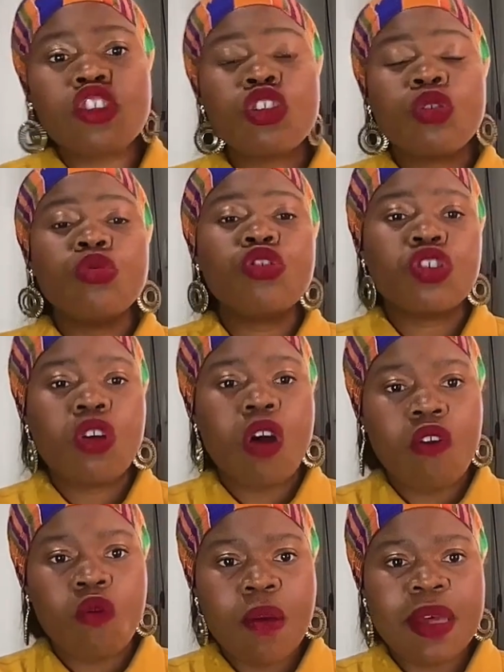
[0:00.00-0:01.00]
exclusion
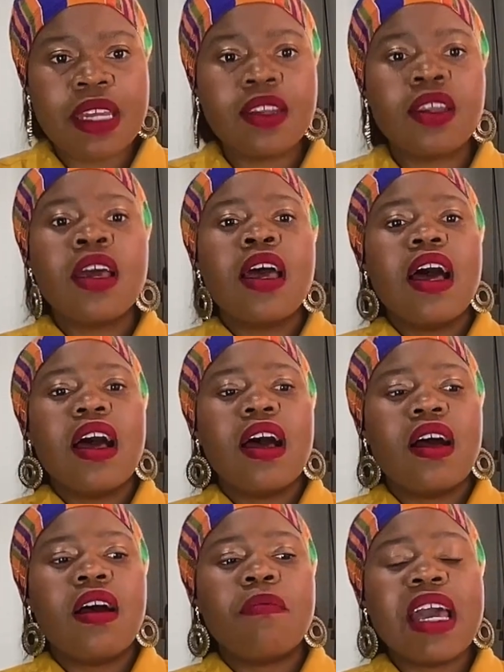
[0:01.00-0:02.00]
of women,
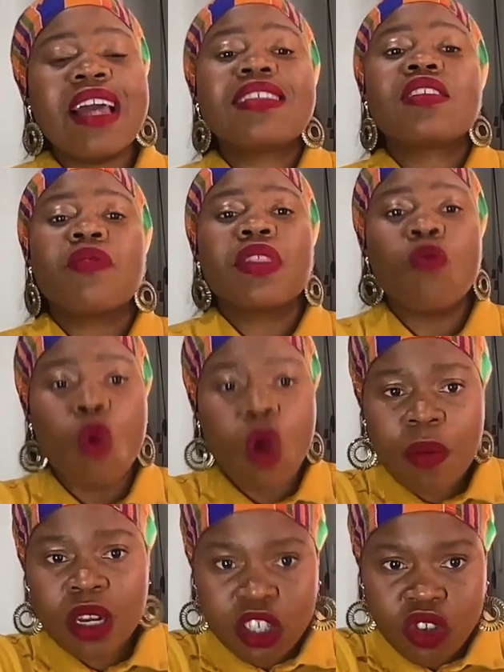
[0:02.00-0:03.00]
as if the
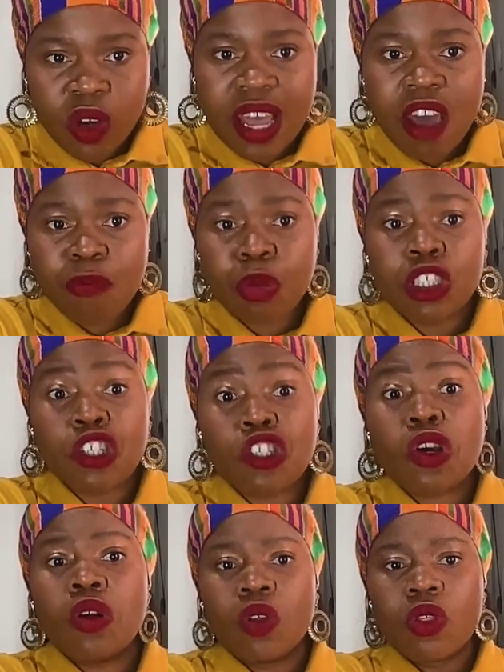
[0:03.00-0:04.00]
women do not have
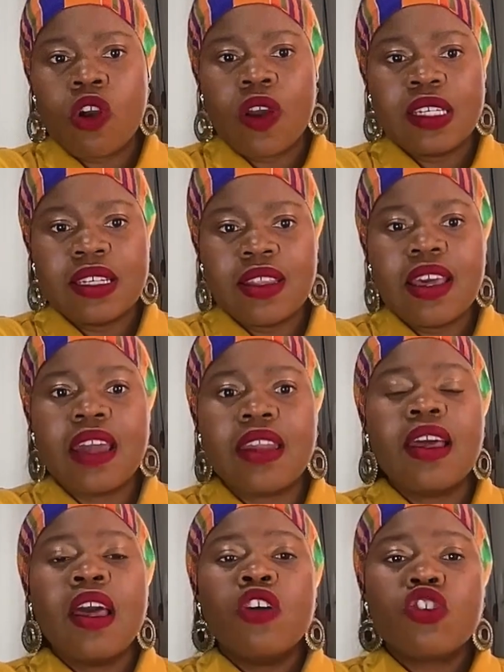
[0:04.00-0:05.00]
political authority then.
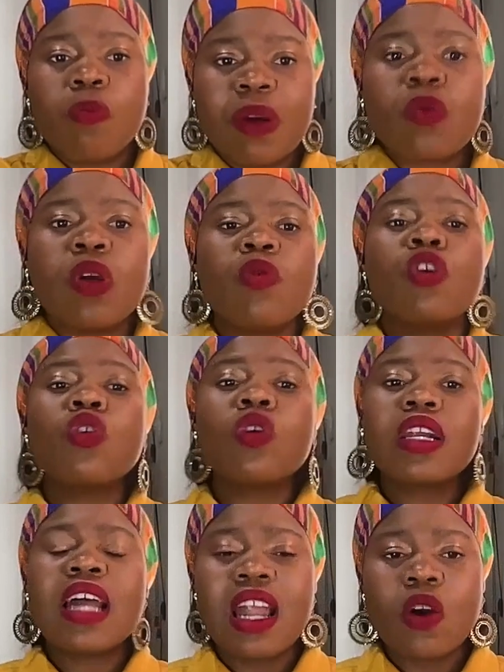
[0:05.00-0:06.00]
So, but when we look
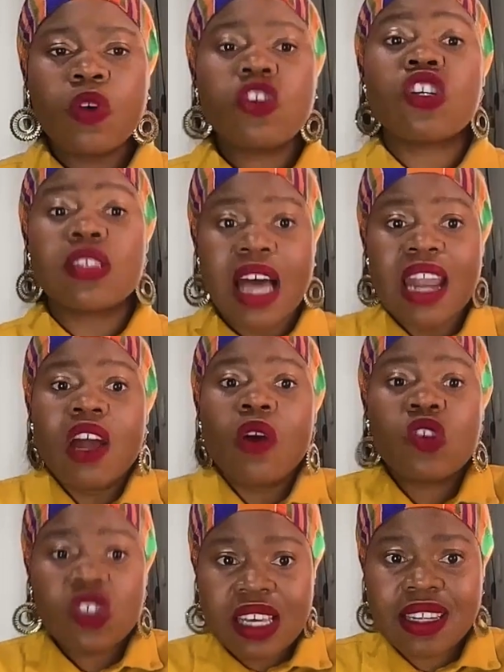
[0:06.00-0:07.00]
at our languages
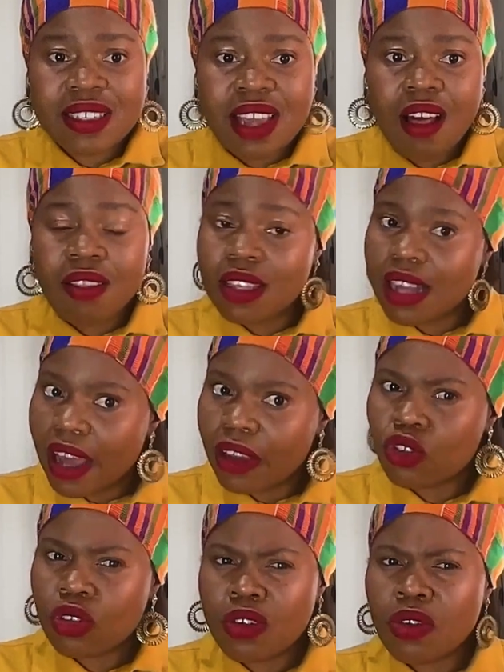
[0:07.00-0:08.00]
can
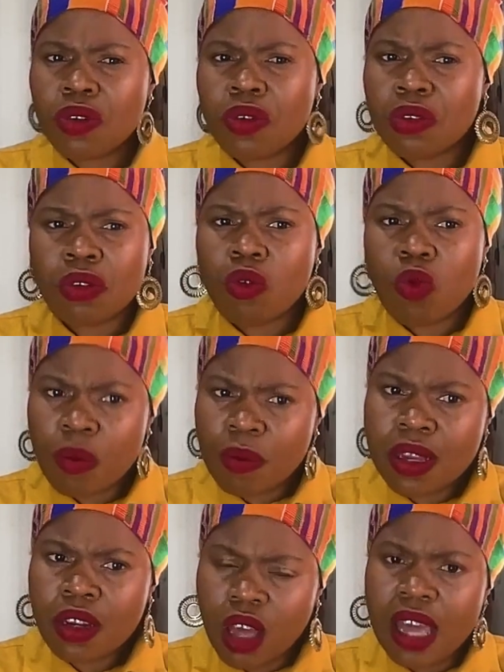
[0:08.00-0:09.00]
actually no,
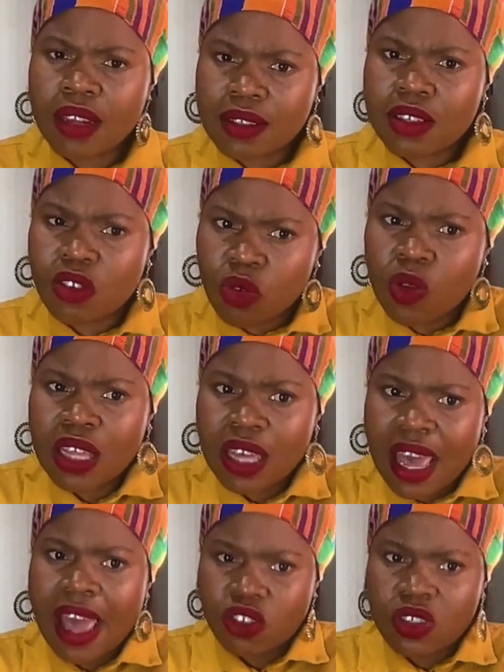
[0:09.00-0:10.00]
women they
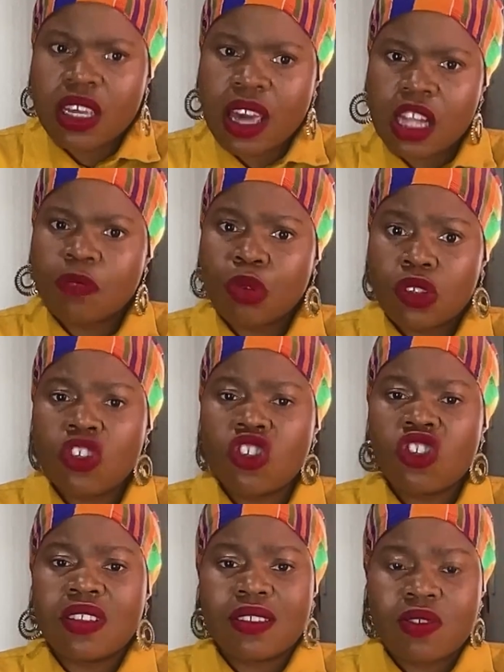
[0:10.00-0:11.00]
actually held
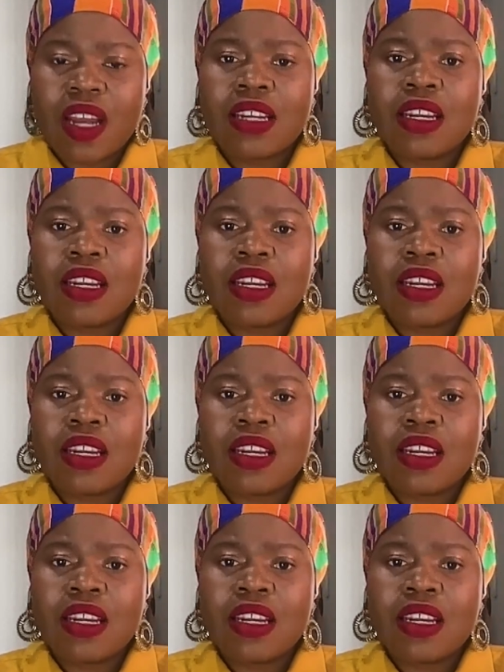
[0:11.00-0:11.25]
positions, right?